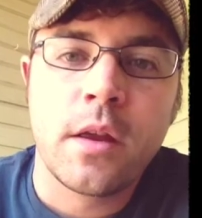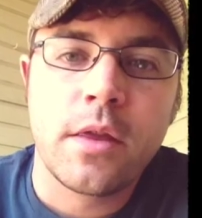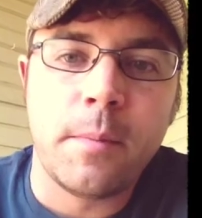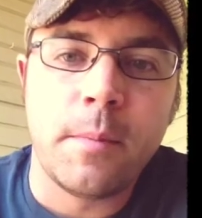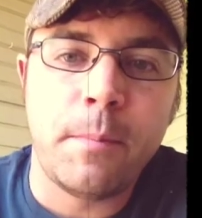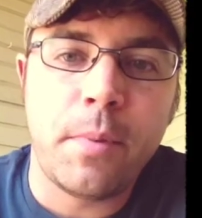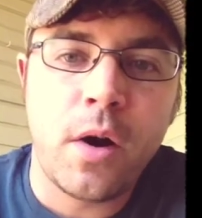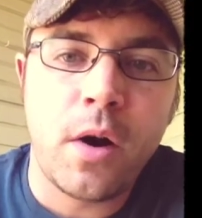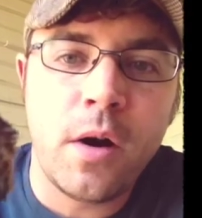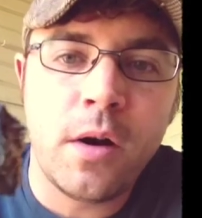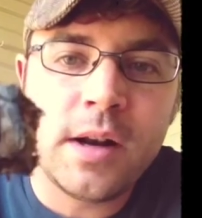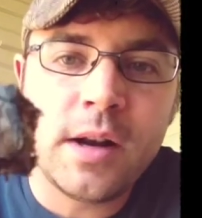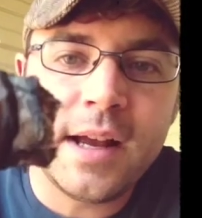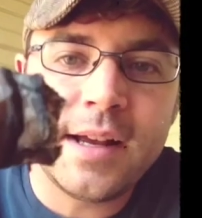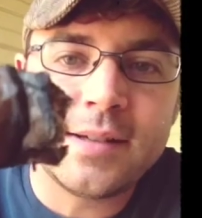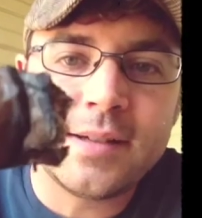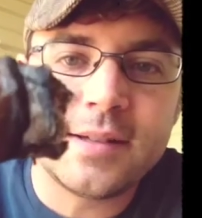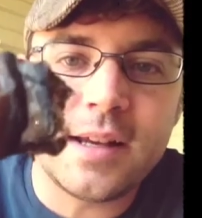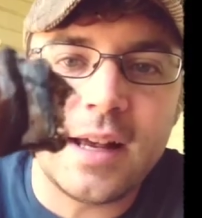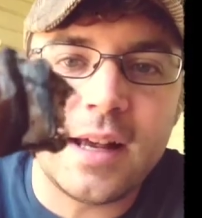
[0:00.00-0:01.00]
The burn
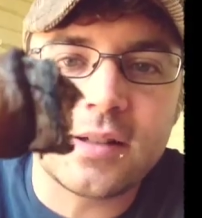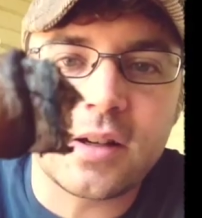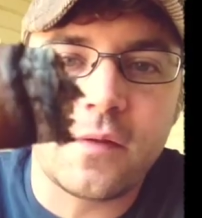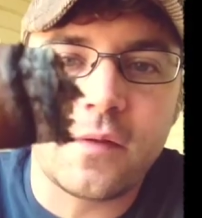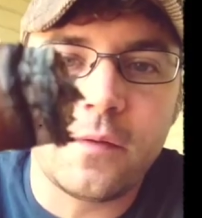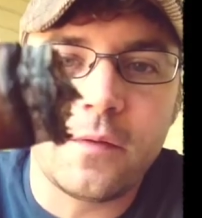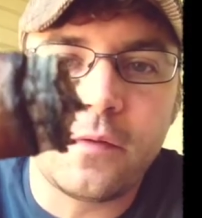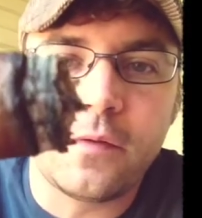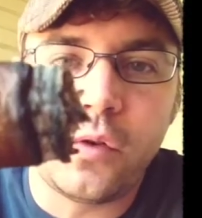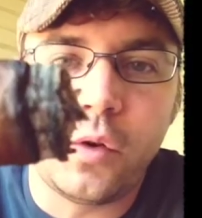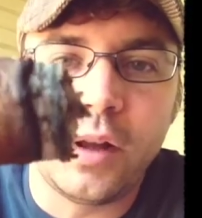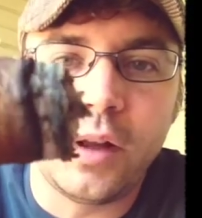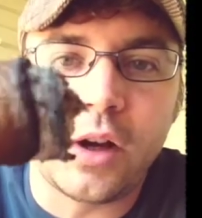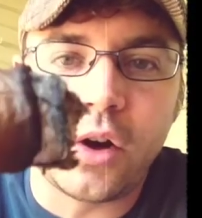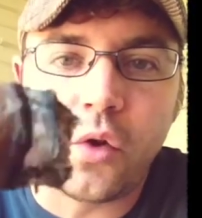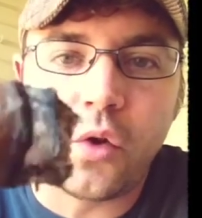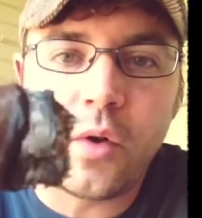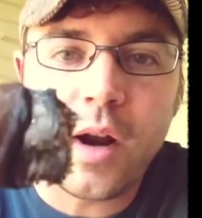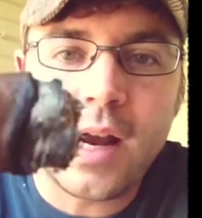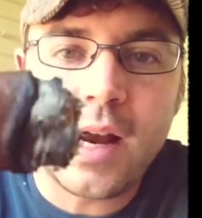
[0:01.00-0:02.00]
has fully
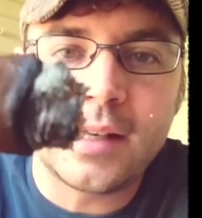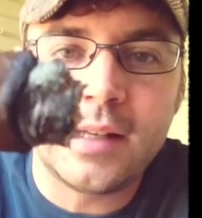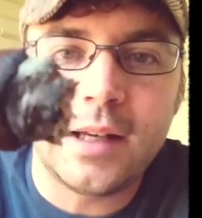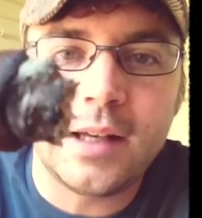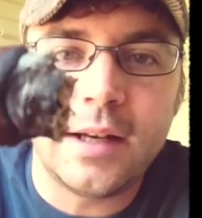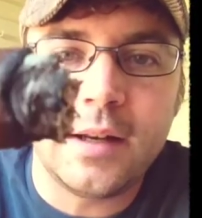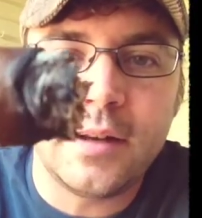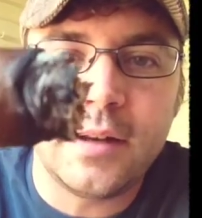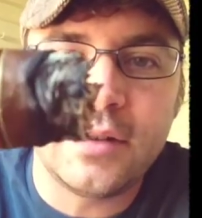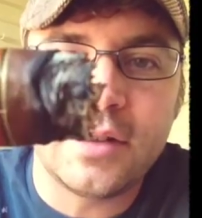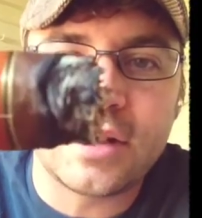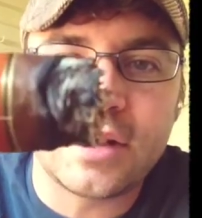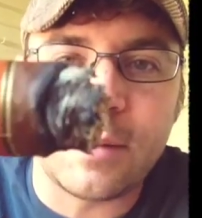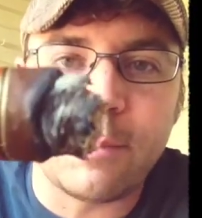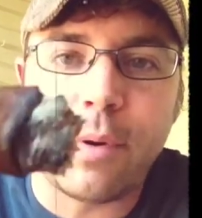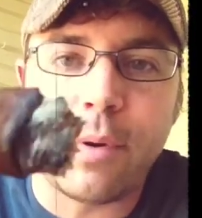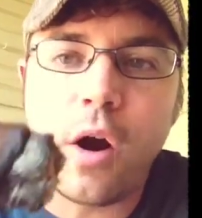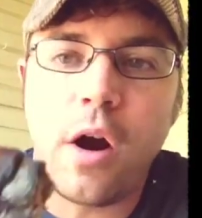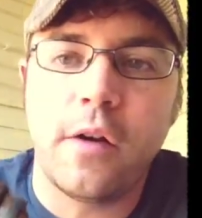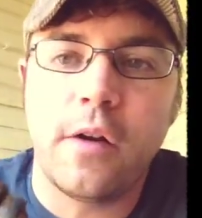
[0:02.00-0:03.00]
corrected, just a
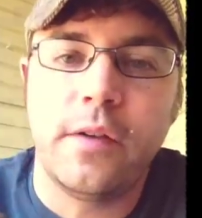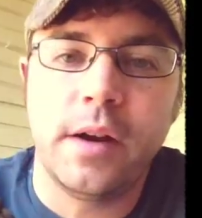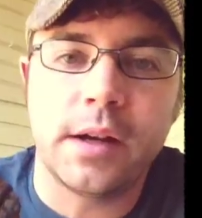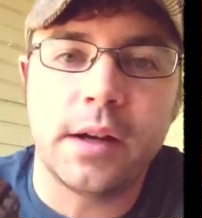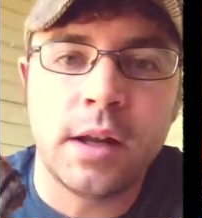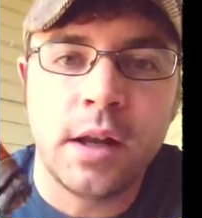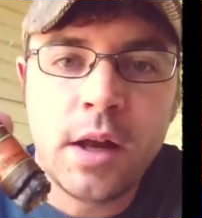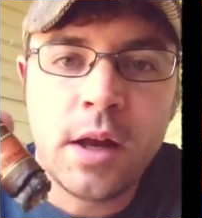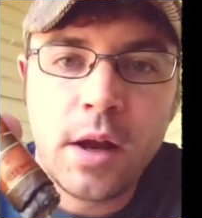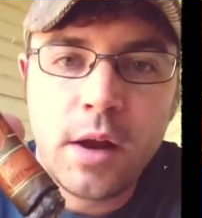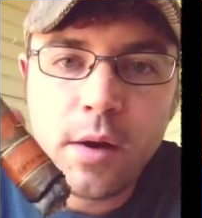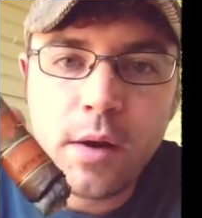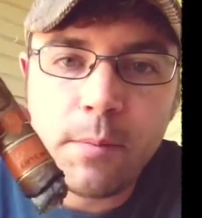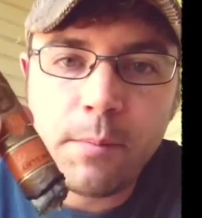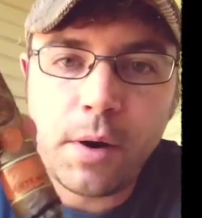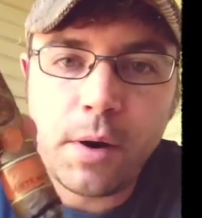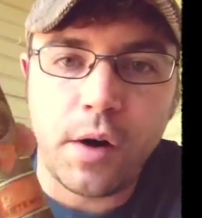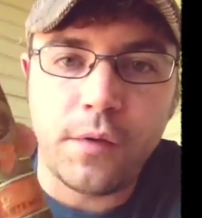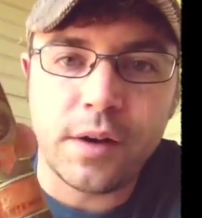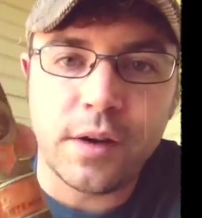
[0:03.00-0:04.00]
perfect
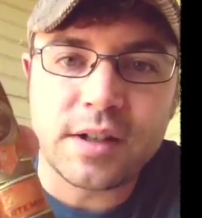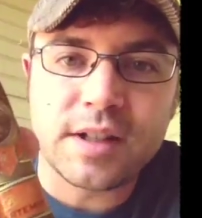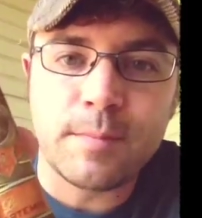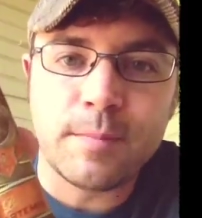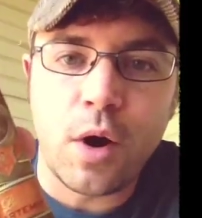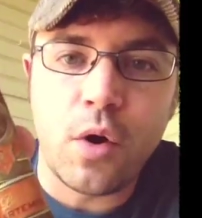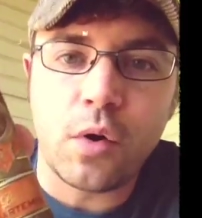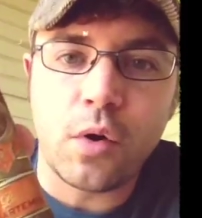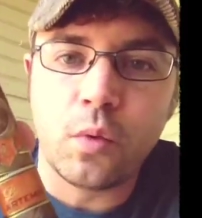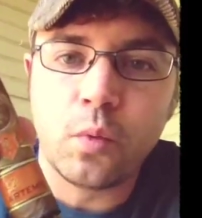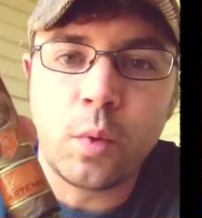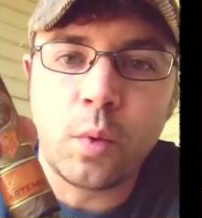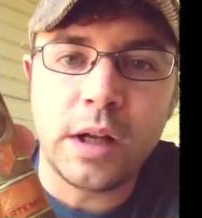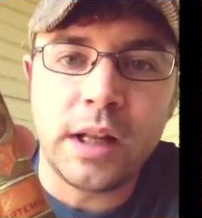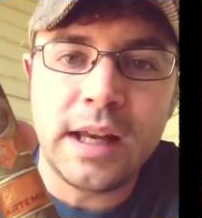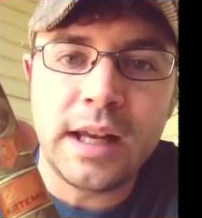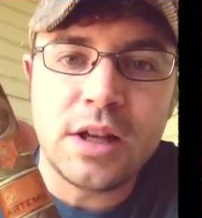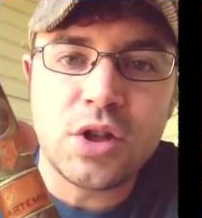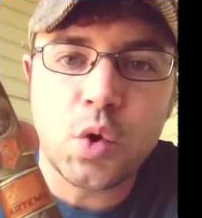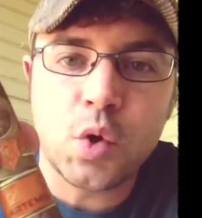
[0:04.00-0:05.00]
smoke.
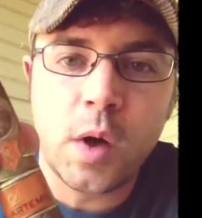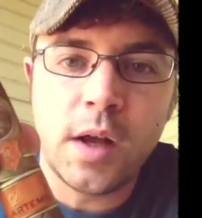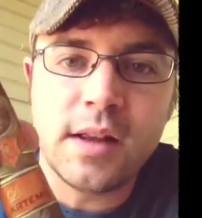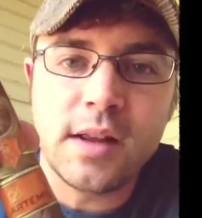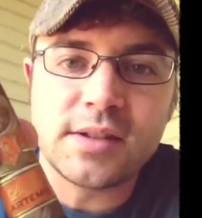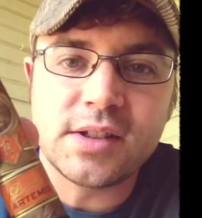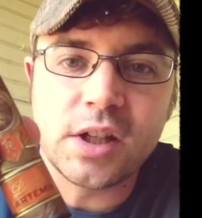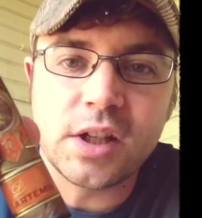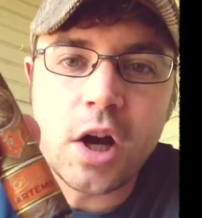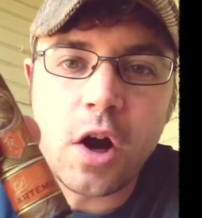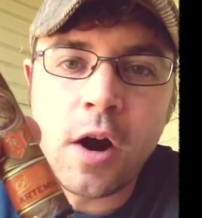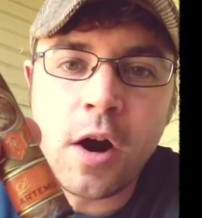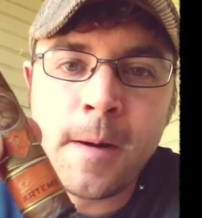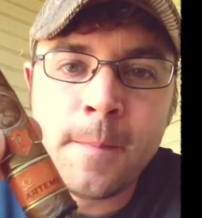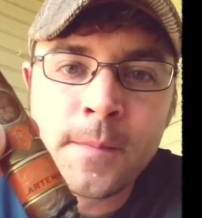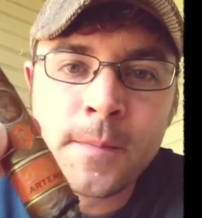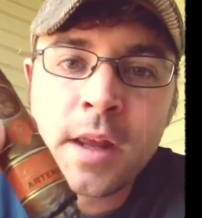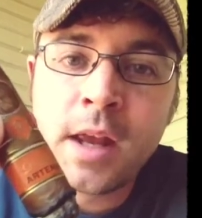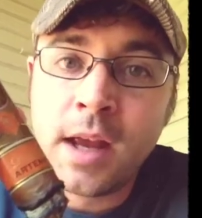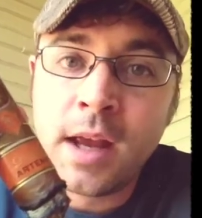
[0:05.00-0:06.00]
Really enjoying this
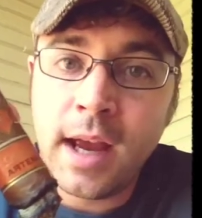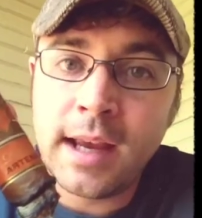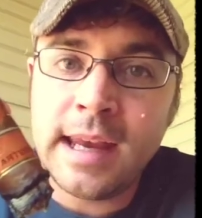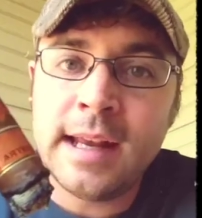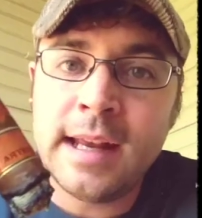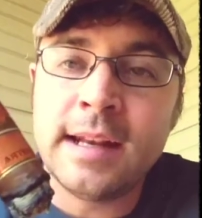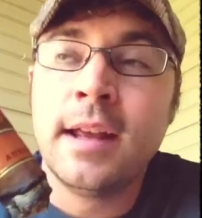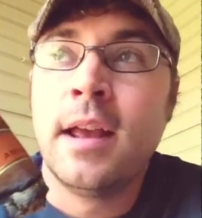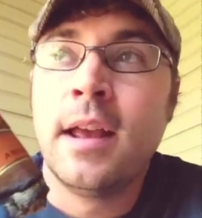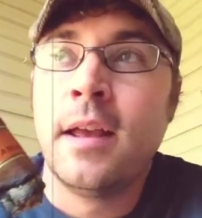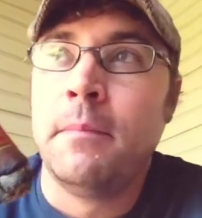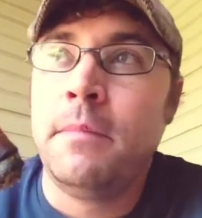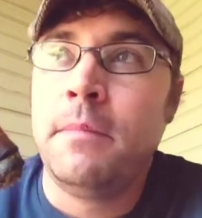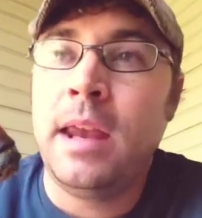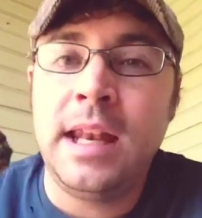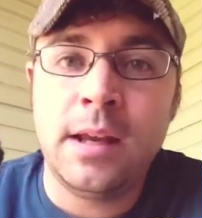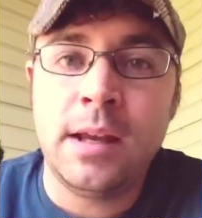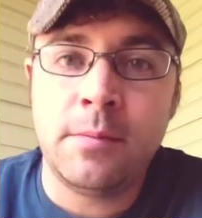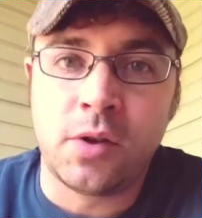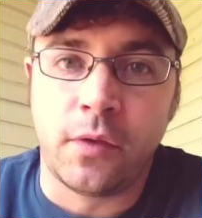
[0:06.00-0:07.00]
cigar. Again,
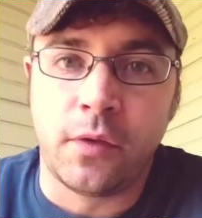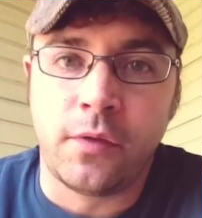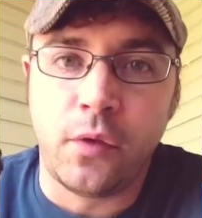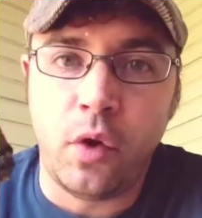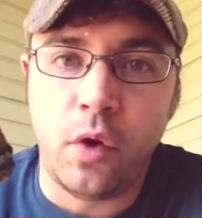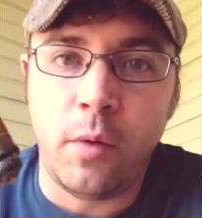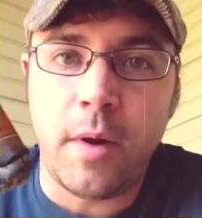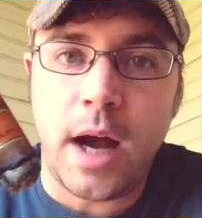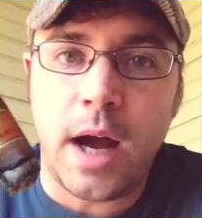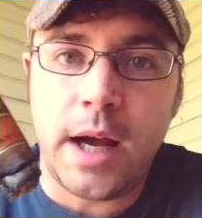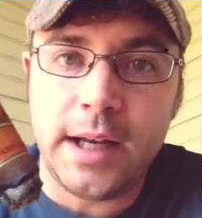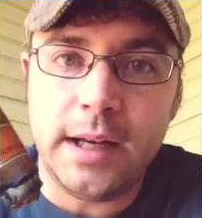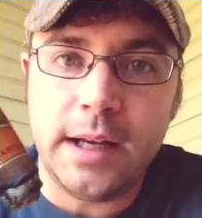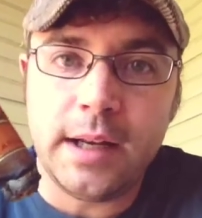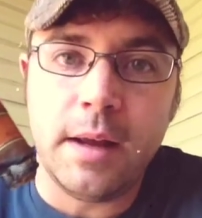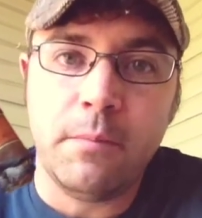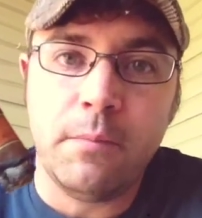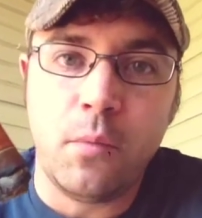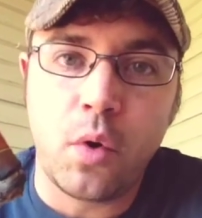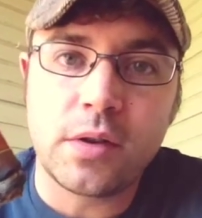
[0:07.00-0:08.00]
medium to full
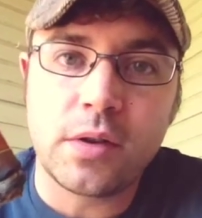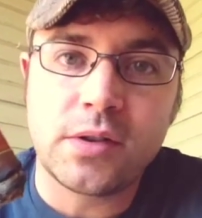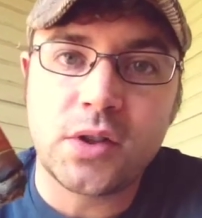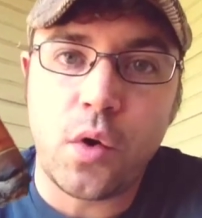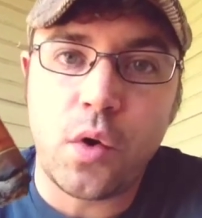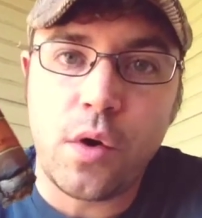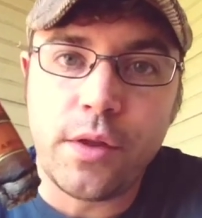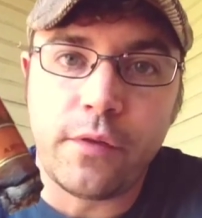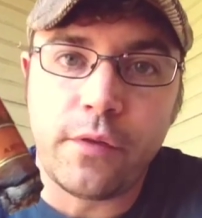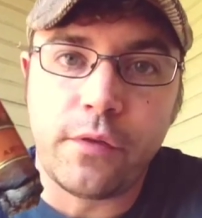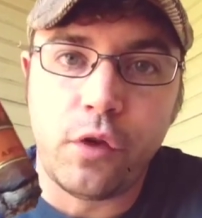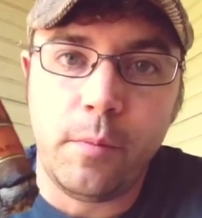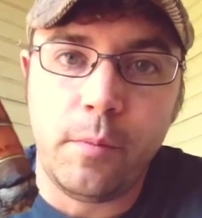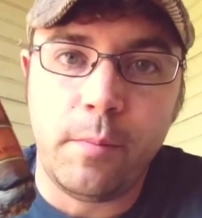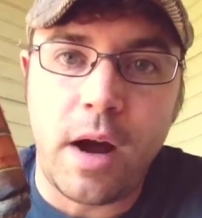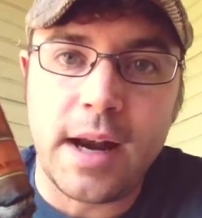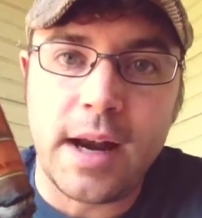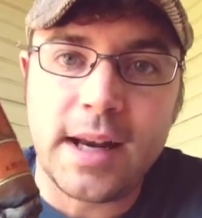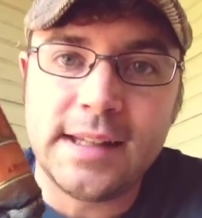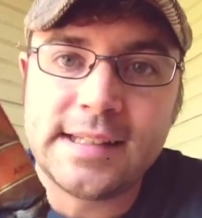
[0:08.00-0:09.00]
bodied, and more so on the full
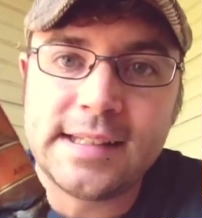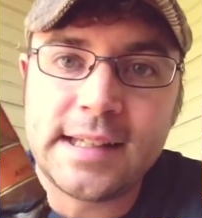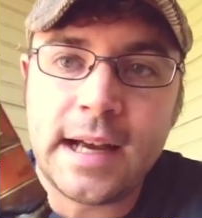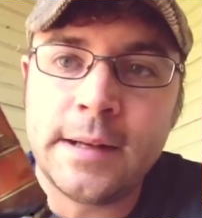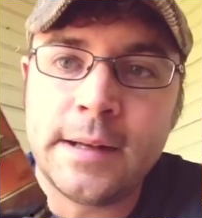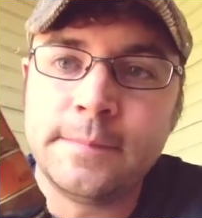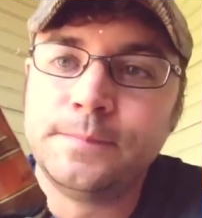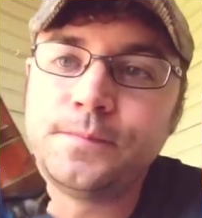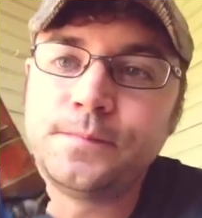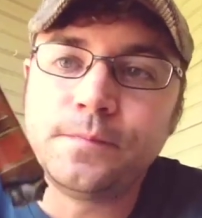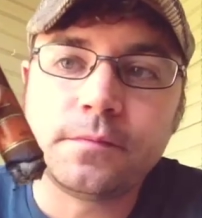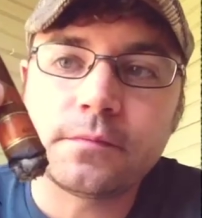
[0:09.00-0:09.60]
bodied side.